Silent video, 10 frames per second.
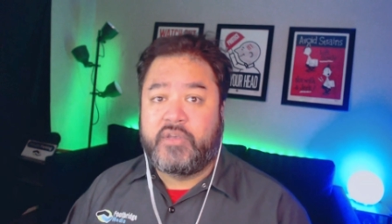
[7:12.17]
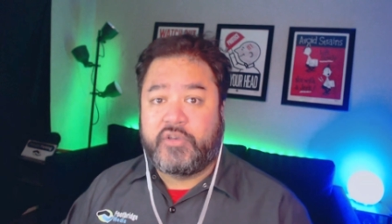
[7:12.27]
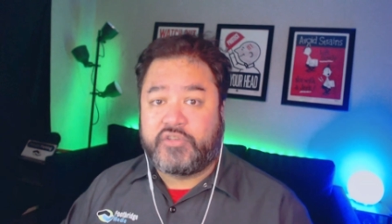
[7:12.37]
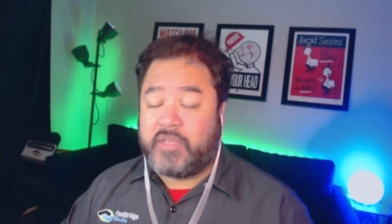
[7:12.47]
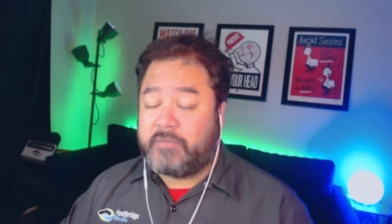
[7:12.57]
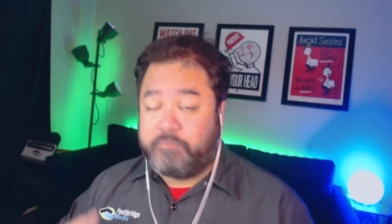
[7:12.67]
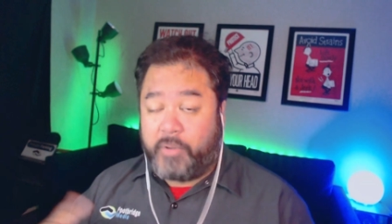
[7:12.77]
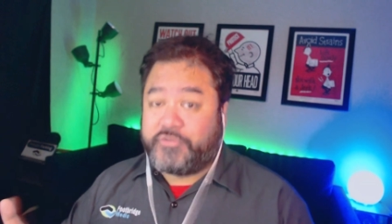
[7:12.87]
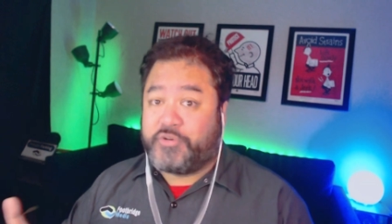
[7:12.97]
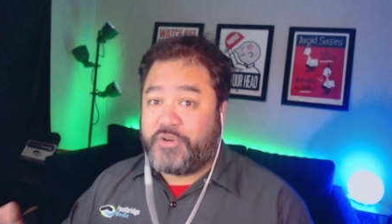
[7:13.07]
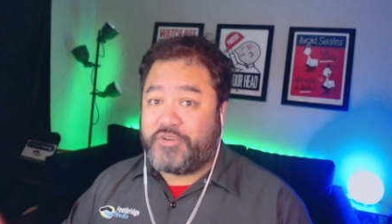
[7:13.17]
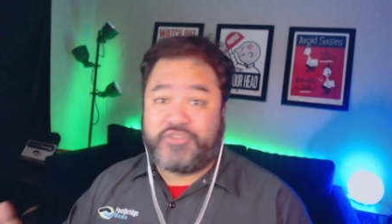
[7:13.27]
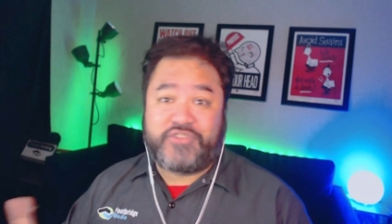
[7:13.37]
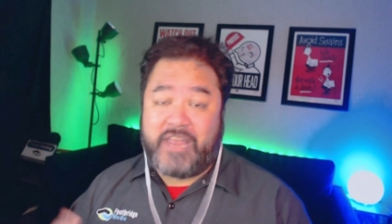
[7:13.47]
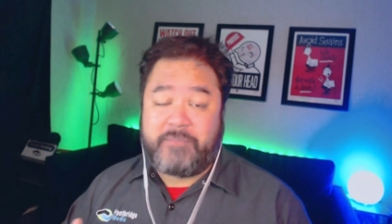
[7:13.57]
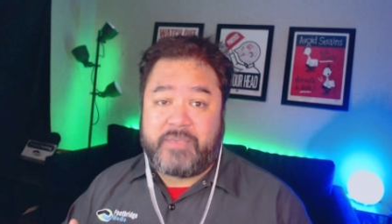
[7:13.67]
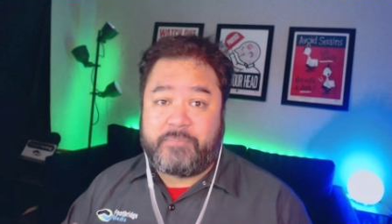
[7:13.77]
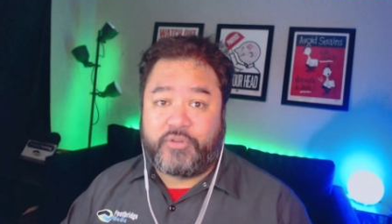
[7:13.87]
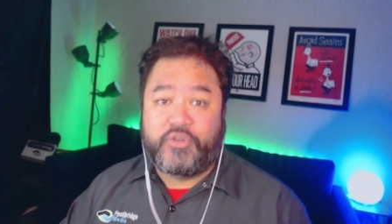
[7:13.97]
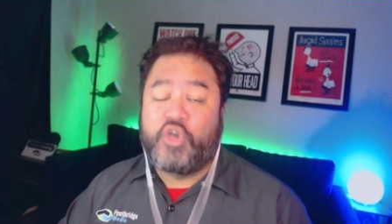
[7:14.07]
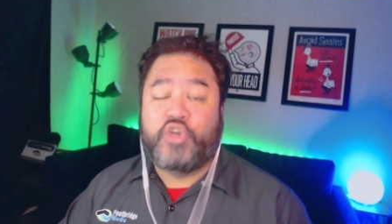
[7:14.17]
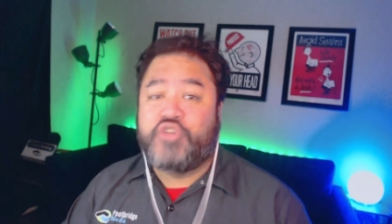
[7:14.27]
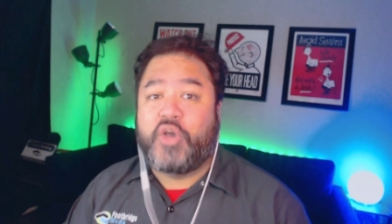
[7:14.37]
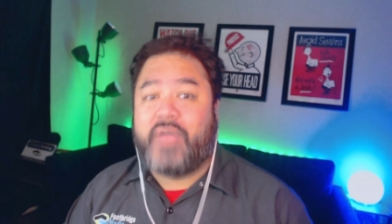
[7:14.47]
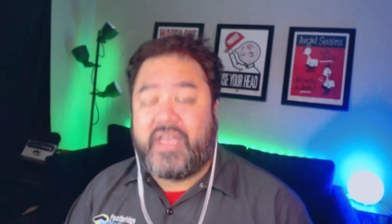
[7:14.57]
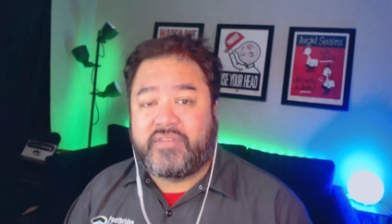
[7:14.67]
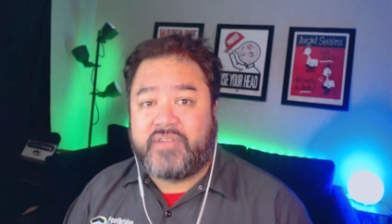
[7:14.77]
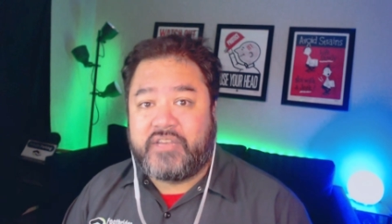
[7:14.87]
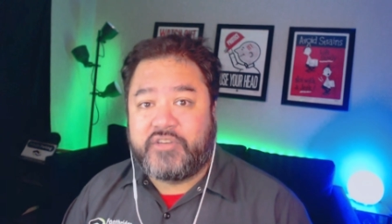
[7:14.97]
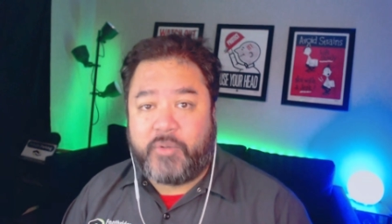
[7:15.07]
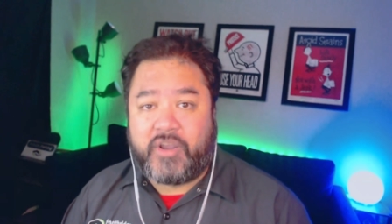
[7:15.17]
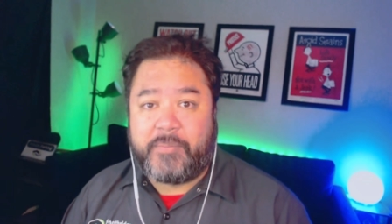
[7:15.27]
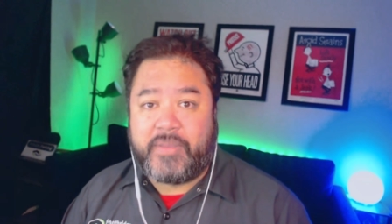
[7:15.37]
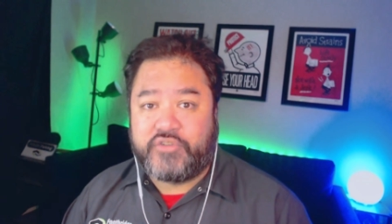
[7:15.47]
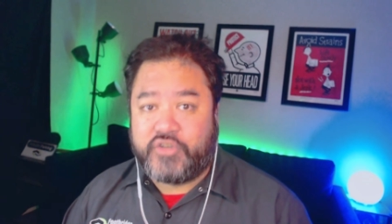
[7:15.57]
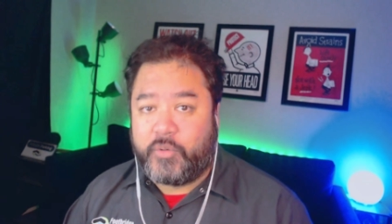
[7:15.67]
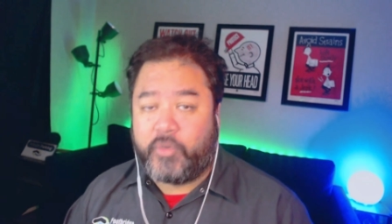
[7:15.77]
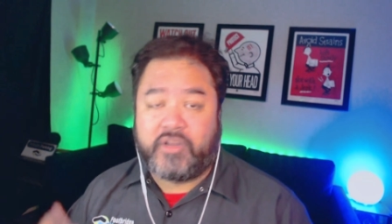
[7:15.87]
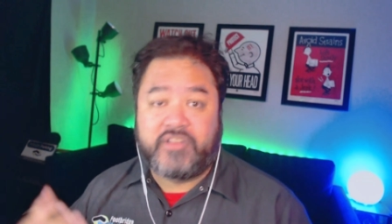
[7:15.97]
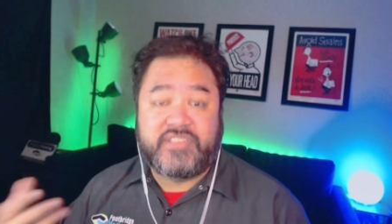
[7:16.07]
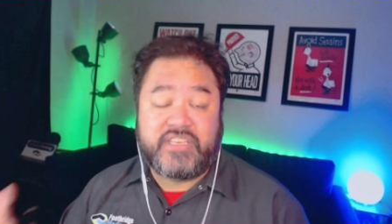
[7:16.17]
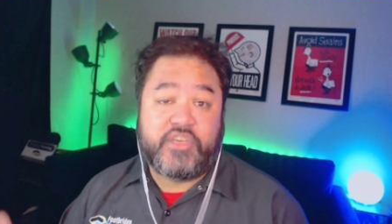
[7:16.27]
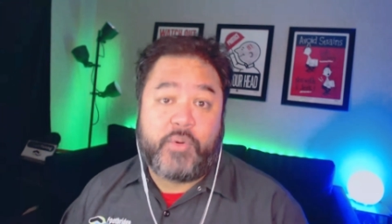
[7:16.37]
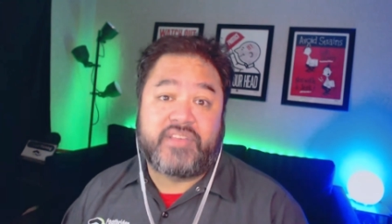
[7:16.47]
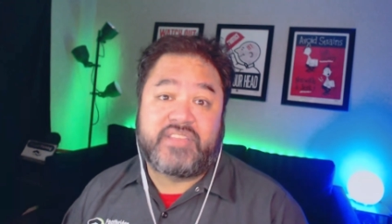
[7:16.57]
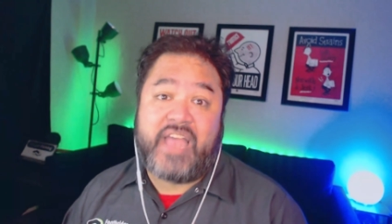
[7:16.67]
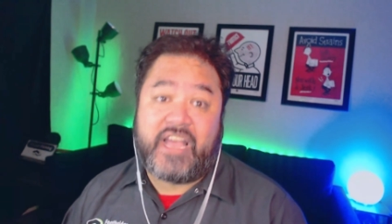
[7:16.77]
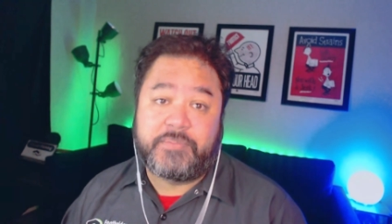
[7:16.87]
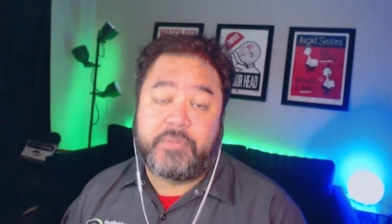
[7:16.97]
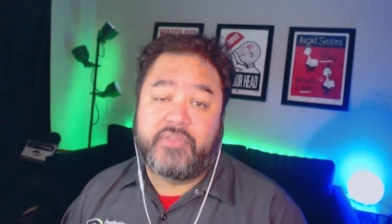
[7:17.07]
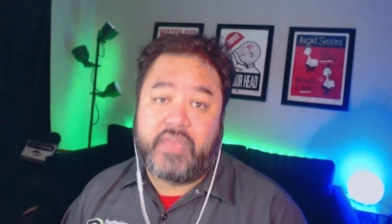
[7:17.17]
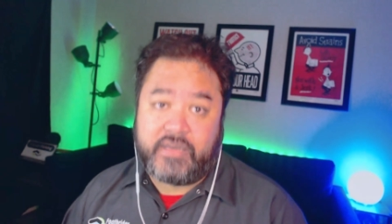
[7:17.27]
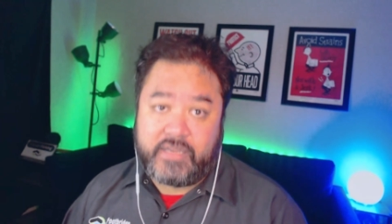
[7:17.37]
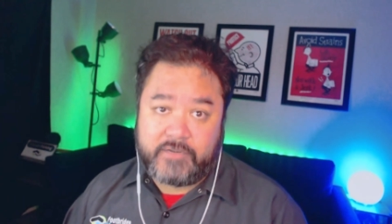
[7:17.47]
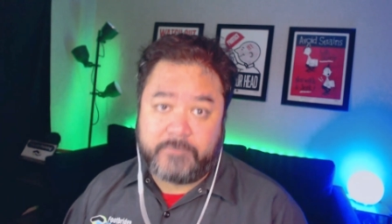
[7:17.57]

so that both search engines and people don't hesitate to recommend you or to see you as the expert they need.